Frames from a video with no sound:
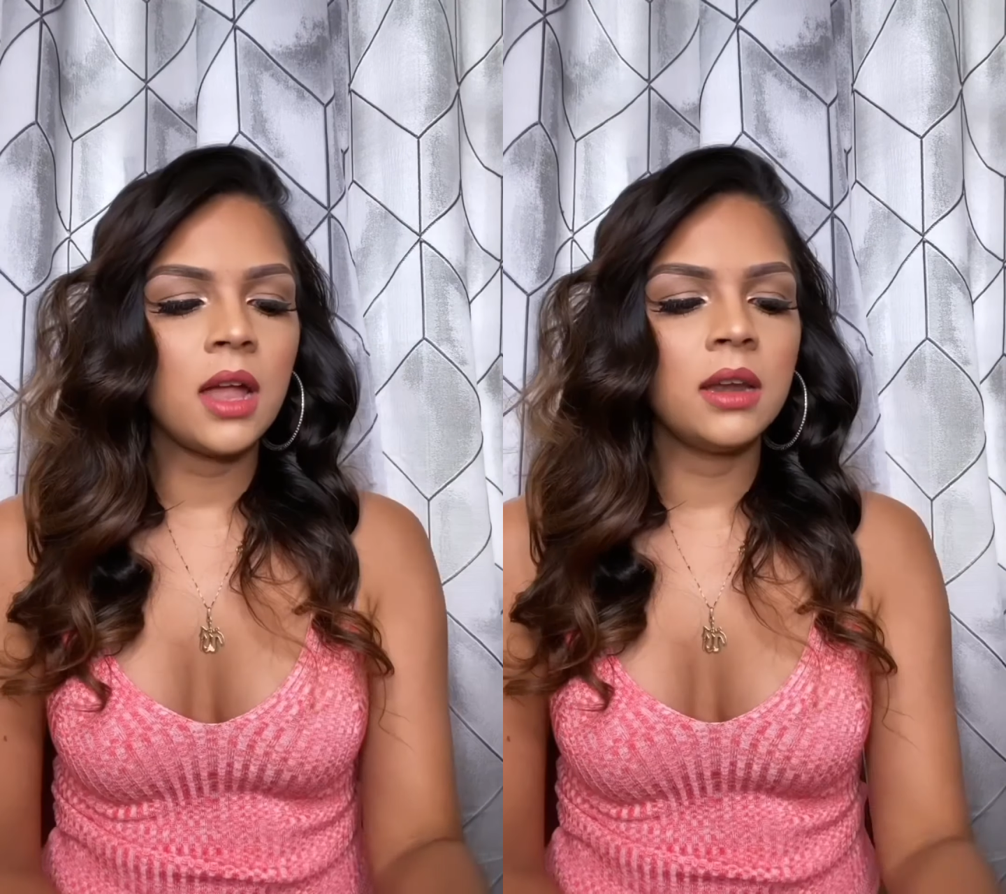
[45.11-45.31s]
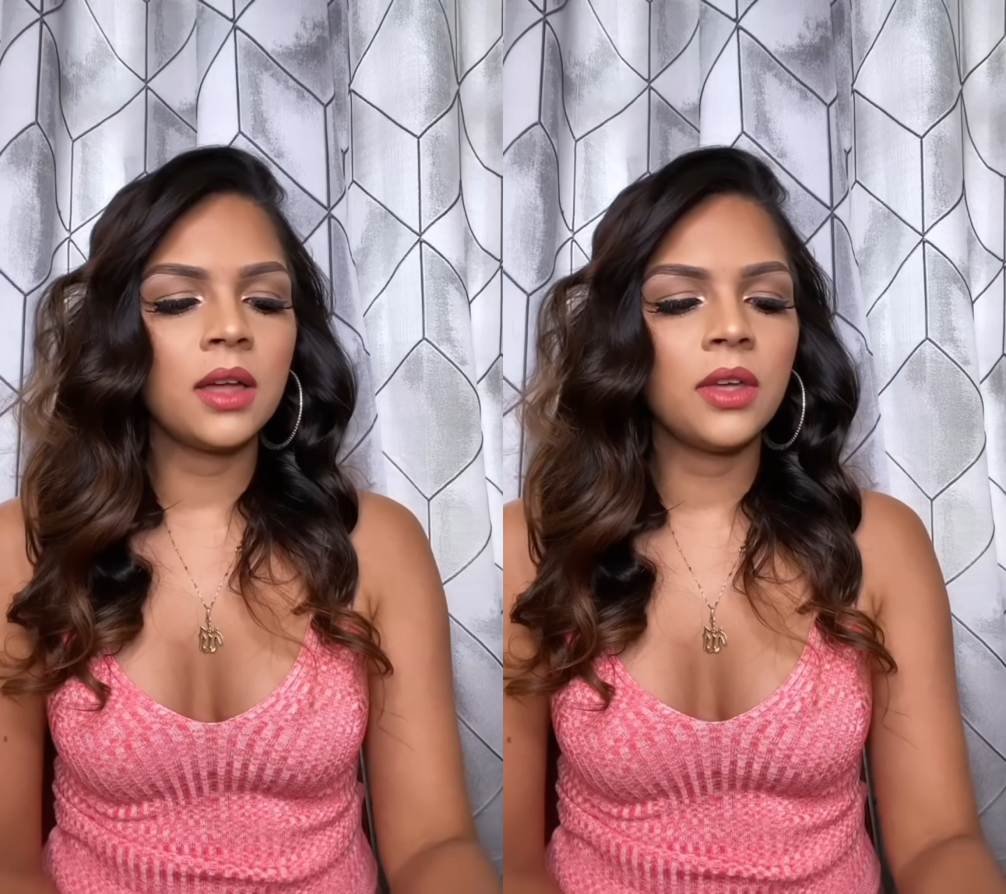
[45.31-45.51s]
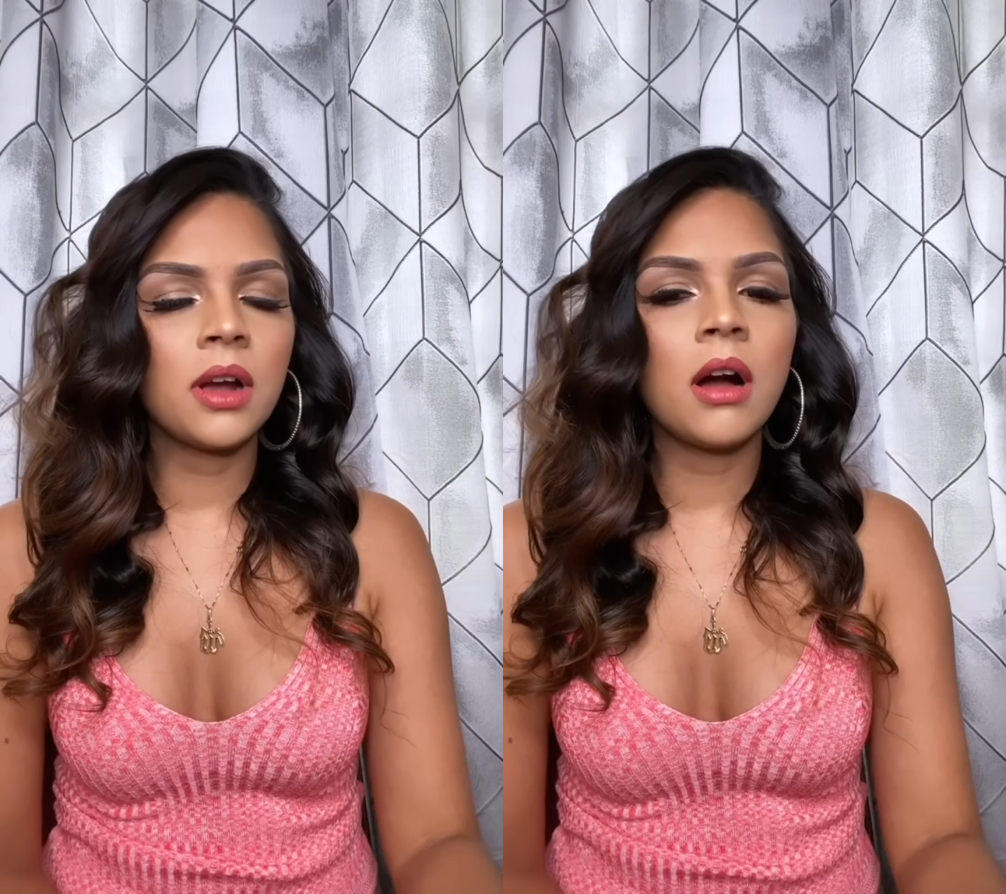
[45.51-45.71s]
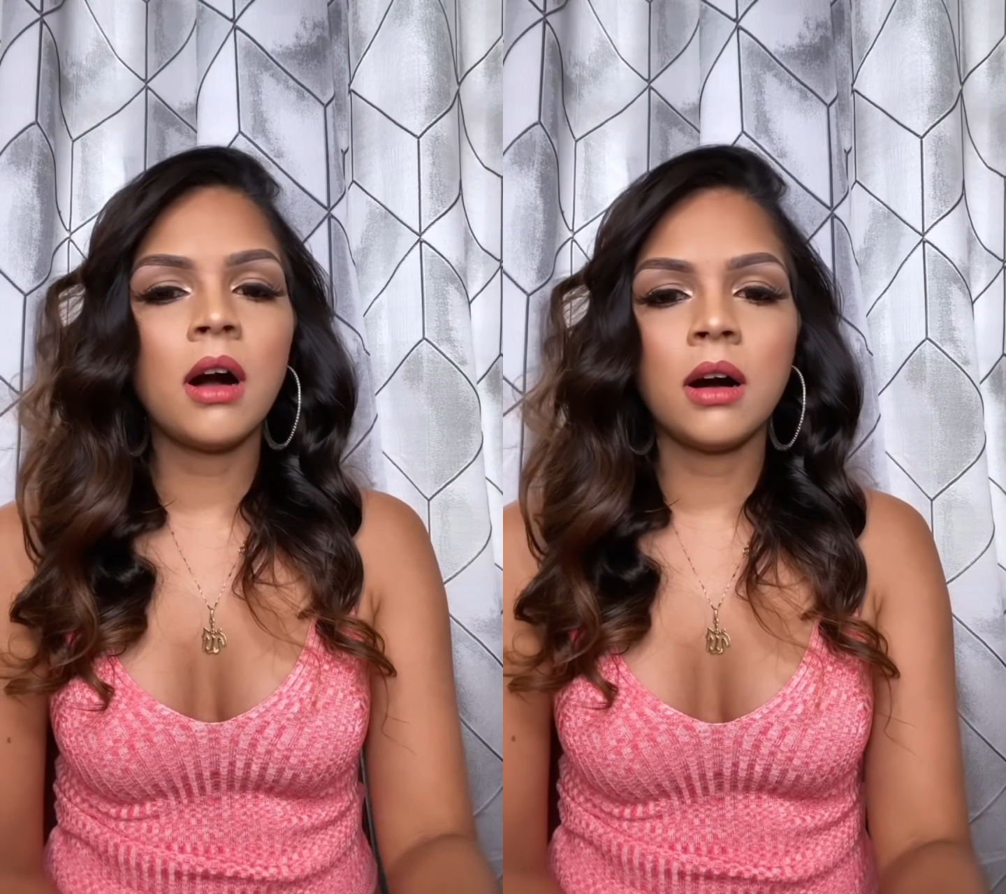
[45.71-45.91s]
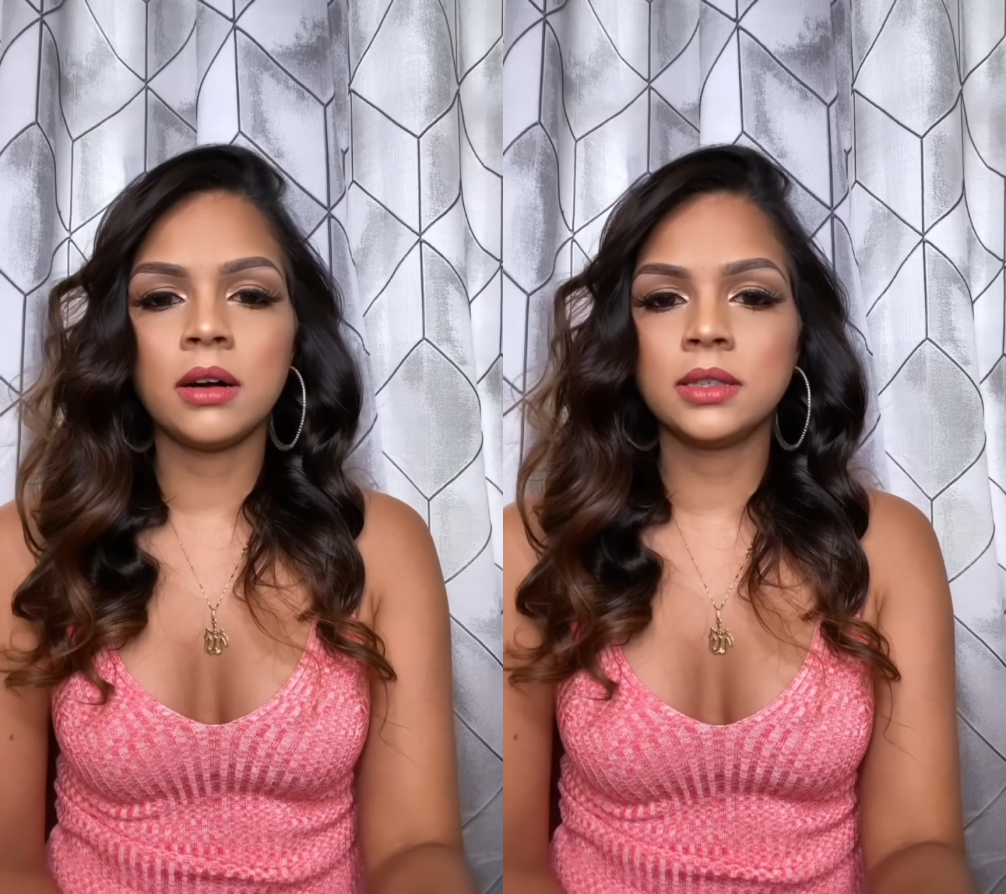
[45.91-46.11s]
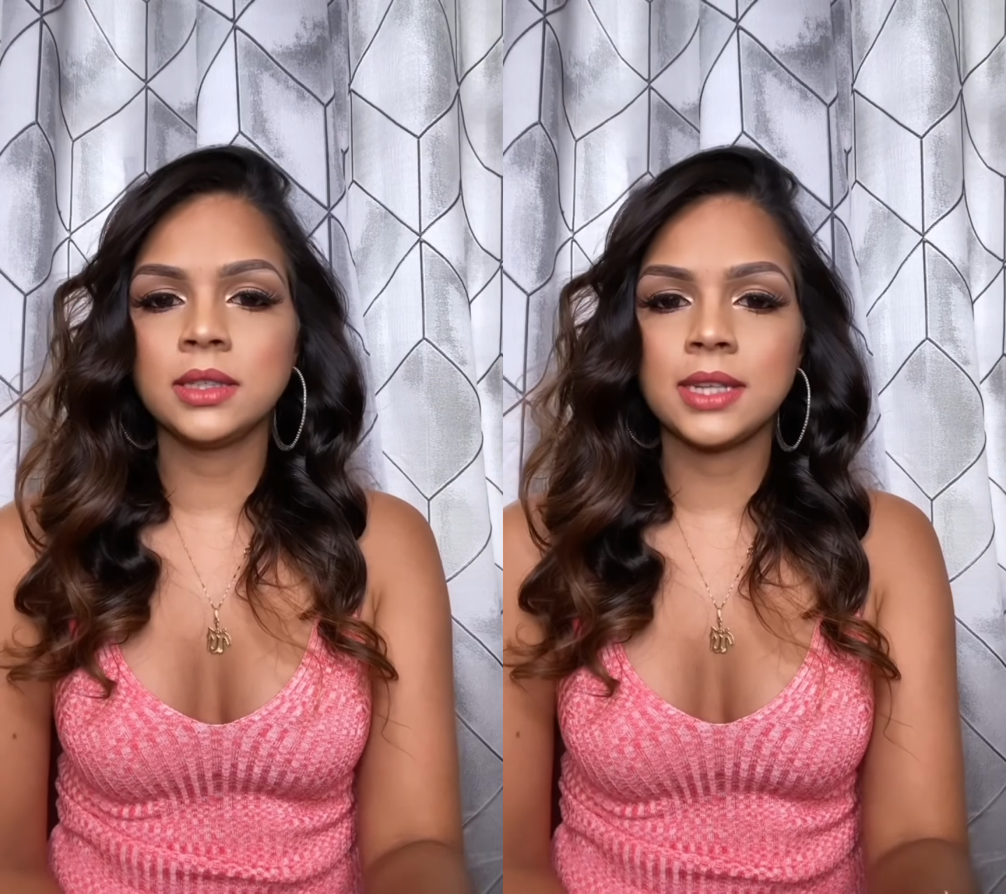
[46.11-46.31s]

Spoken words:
Another con